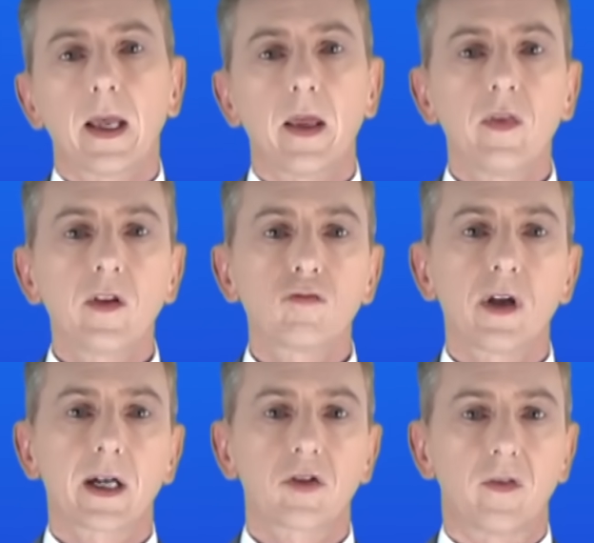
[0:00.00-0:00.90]
In this
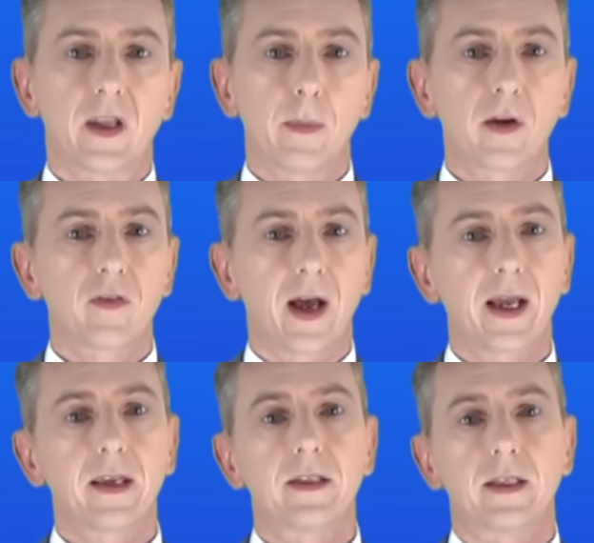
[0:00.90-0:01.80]
reaction, the amount of
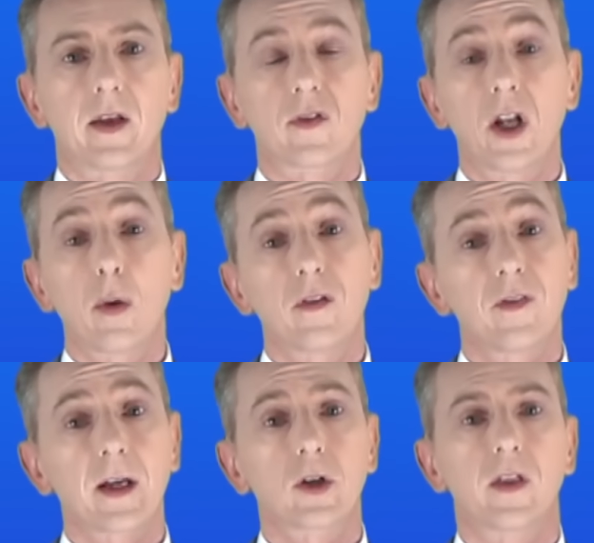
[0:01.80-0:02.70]
iodine has no
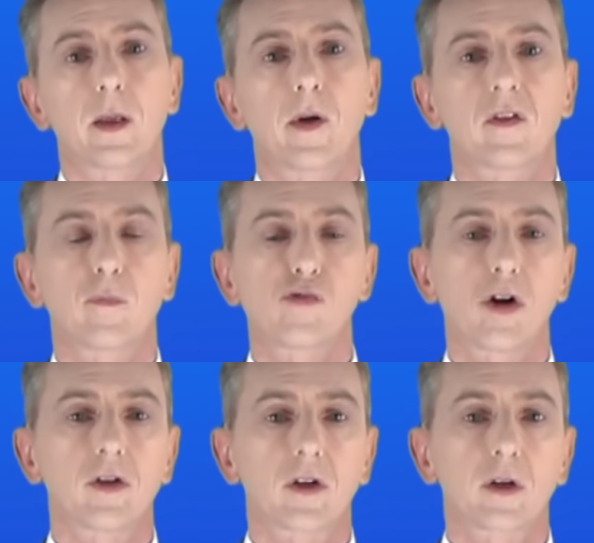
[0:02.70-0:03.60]
effect on the amount of
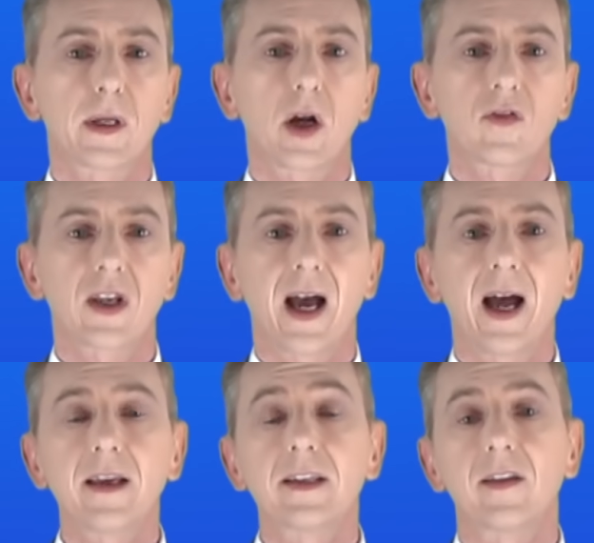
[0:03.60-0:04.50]
product because the
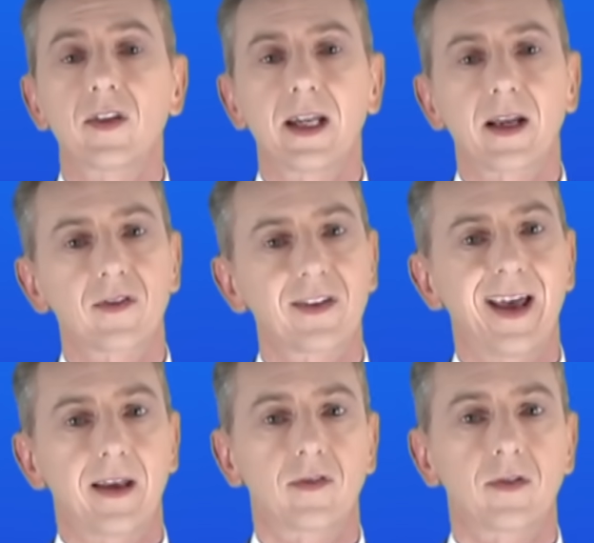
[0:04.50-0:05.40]
iodine's in
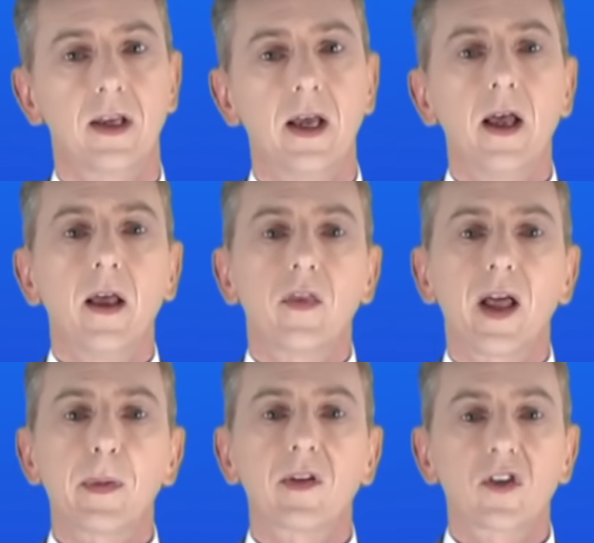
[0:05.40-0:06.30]
excess.
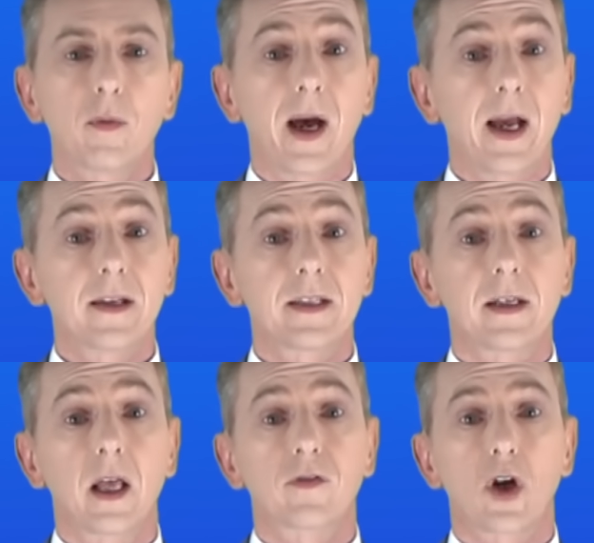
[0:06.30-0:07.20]
There'll be some iodine
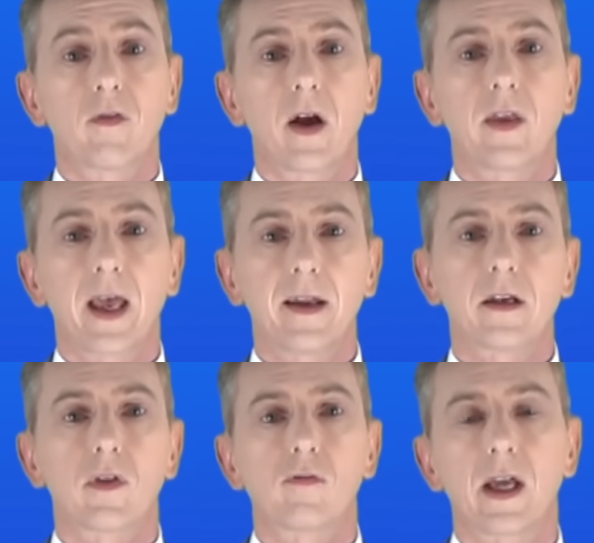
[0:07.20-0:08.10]
left over at the end
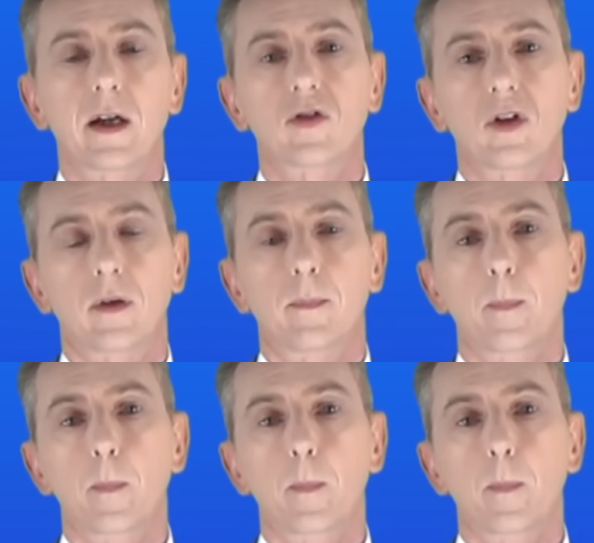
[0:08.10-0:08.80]
of the reaction.